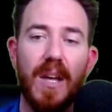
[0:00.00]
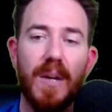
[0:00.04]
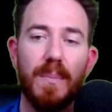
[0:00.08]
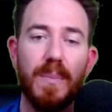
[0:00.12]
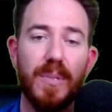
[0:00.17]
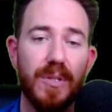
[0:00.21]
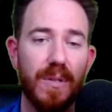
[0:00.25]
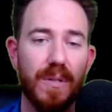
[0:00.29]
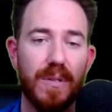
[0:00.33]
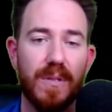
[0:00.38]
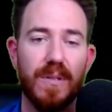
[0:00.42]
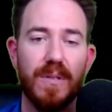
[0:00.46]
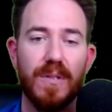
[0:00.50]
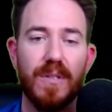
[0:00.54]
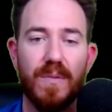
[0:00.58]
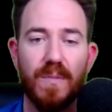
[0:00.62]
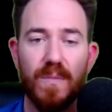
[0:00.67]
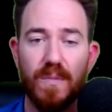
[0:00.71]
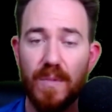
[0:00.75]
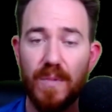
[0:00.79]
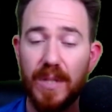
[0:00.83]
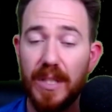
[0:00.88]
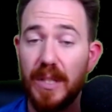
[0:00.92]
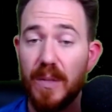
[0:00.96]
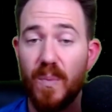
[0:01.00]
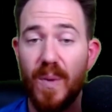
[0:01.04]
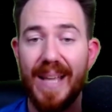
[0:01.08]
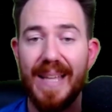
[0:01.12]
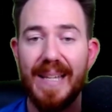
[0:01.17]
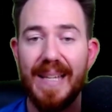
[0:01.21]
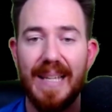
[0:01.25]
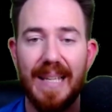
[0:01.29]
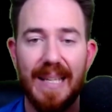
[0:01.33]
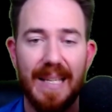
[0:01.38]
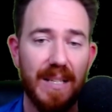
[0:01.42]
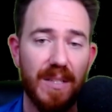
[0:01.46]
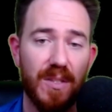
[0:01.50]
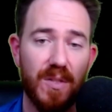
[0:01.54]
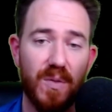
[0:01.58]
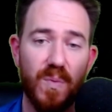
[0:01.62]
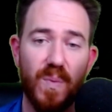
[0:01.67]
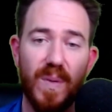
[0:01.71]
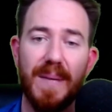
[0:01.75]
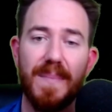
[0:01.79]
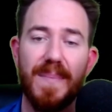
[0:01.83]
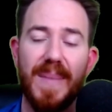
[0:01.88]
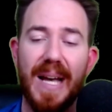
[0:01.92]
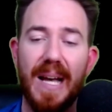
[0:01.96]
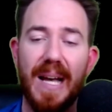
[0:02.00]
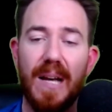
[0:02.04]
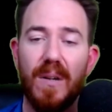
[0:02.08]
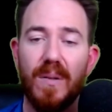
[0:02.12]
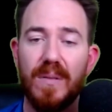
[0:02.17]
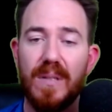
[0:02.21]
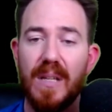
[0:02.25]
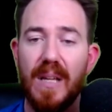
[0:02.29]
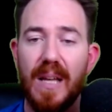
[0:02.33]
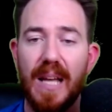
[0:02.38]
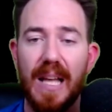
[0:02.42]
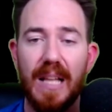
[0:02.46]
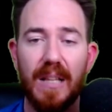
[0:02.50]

Berserkers really wade in and swing about.